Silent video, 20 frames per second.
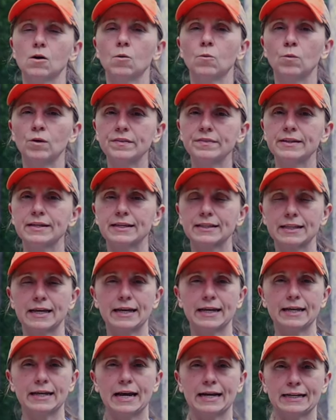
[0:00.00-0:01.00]
One thing
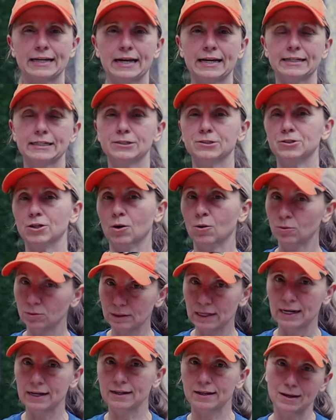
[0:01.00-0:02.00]
that I kind of don't
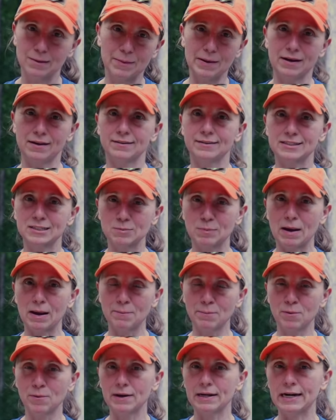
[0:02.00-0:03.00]
like about the
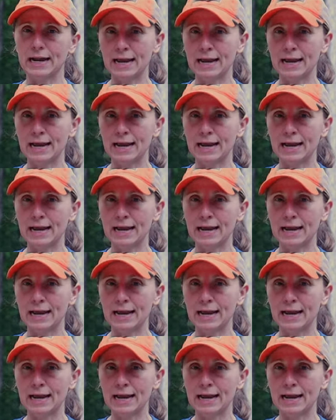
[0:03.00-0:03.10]
SpyPoint